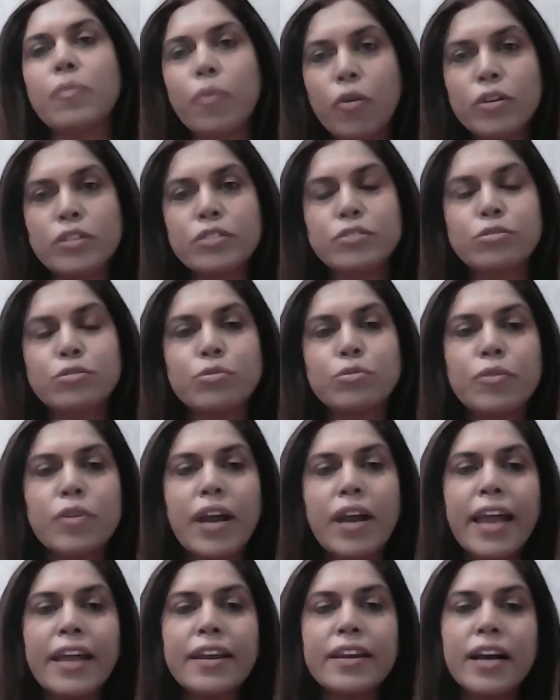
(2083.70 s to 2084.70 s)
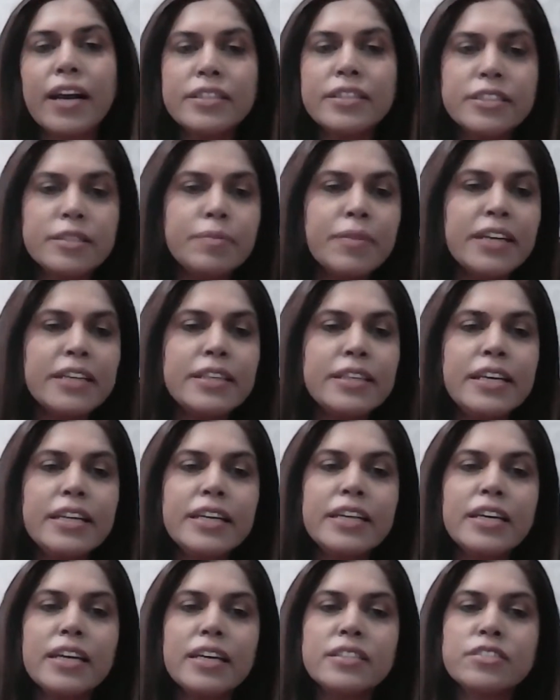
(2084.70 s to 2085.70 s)
also. And
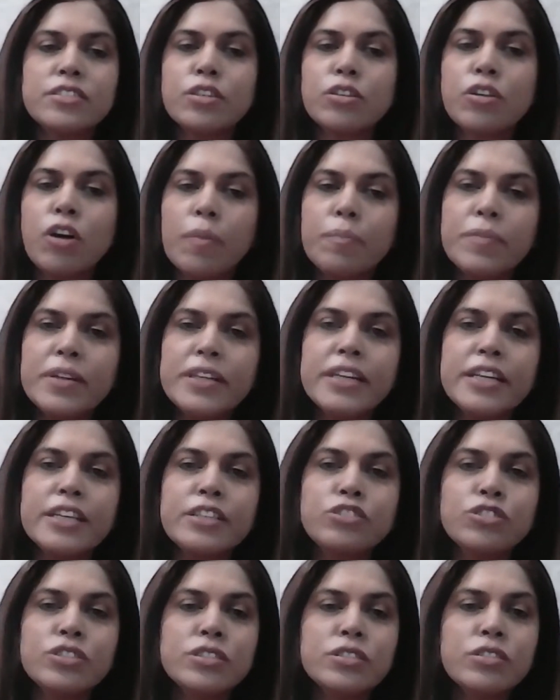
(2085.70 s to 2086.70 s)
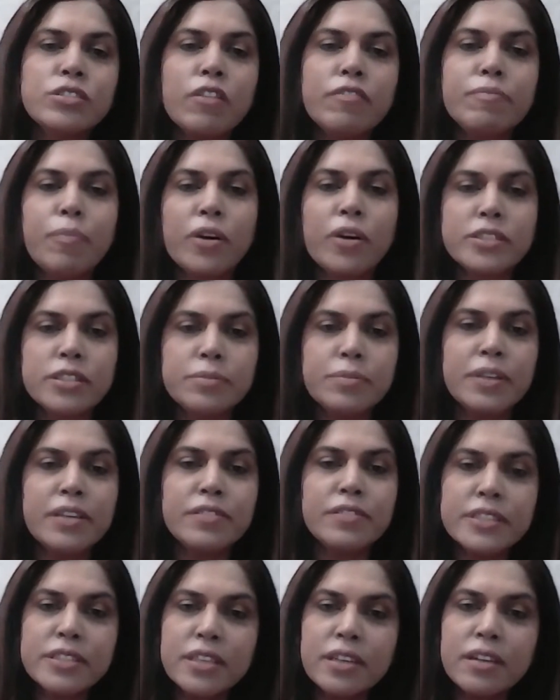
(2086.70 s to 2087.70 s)
ultimately, it's a combination of possible
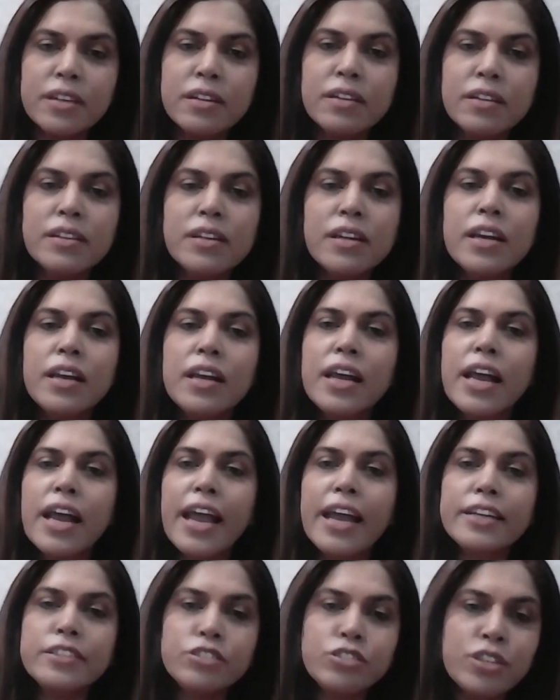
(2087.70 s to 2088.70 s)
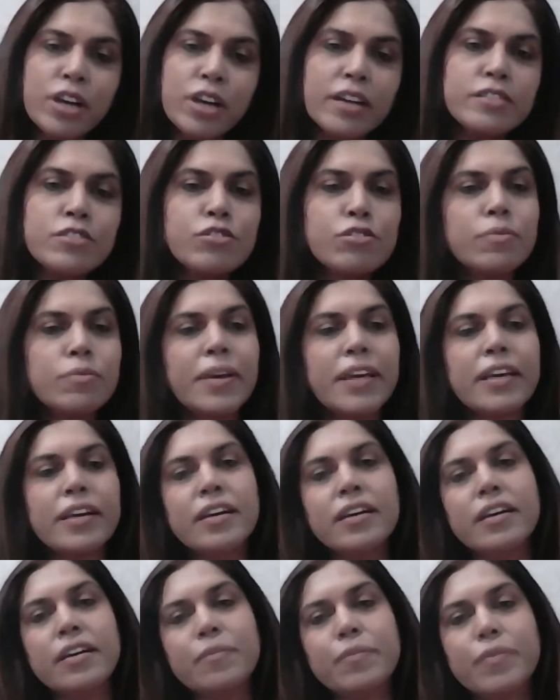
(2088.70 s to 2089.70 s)
return and chance to make
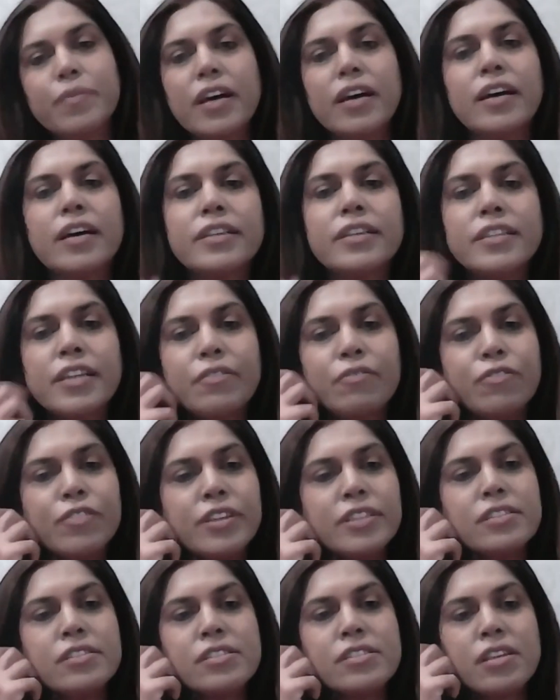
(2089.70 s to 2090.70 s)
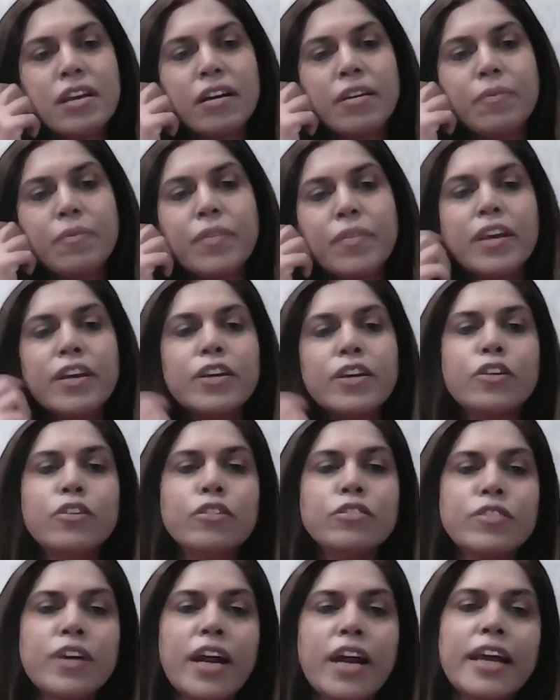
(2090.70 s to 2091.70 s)
a difference.
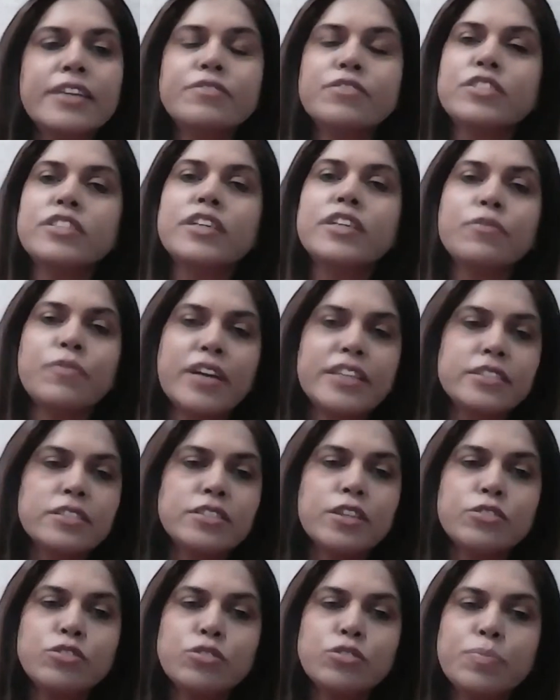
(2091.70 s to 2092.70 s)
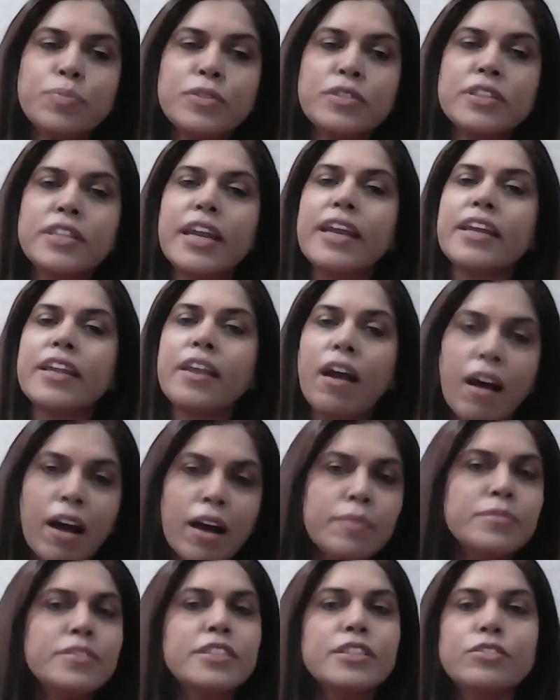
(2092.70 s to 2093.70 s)
Drives the investor to put their
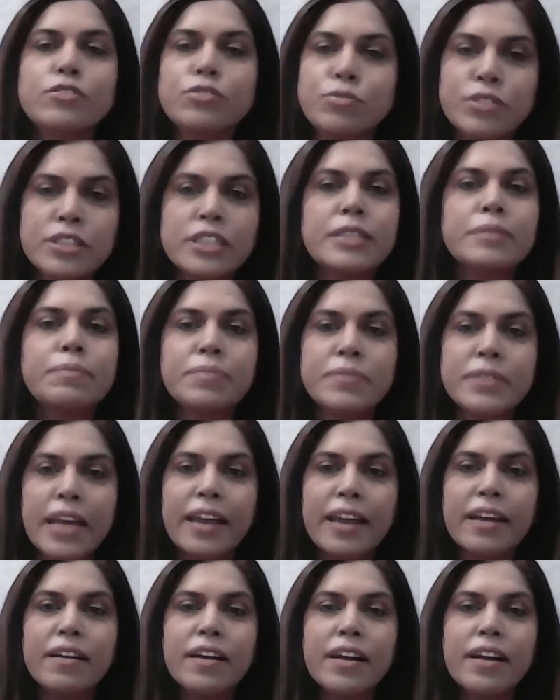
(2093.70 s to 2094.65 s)
arms into deep tech.